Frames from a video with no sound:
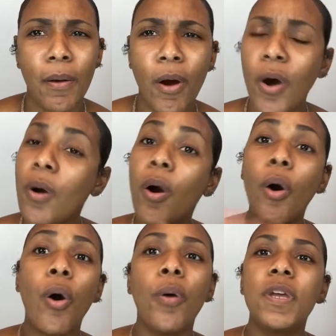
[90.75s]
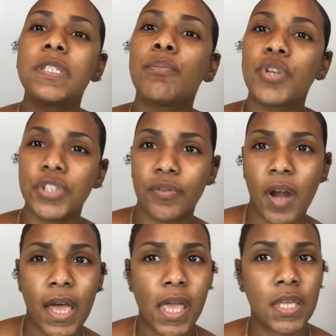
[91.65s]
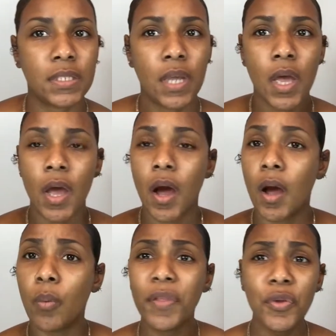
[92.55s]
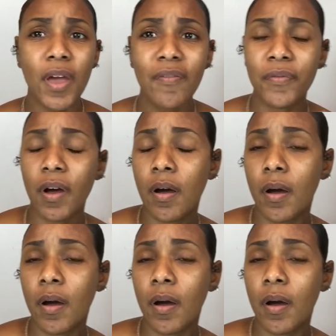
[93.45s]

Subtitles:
always moisturize. Whether you have